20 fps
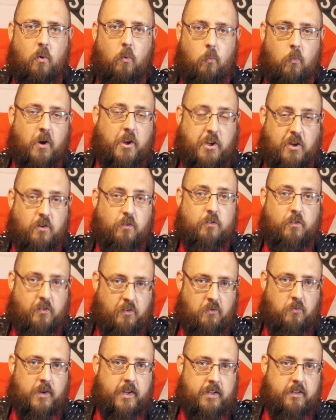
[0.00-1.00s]
what you're
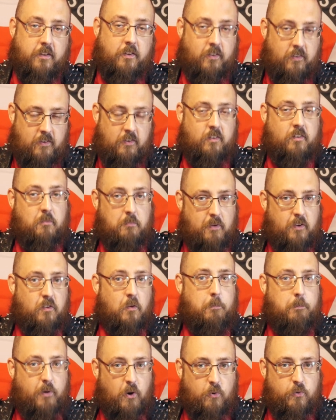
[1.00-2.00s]
doing, the system is
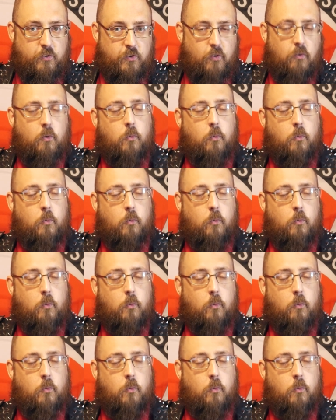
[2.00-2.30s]
opposed to,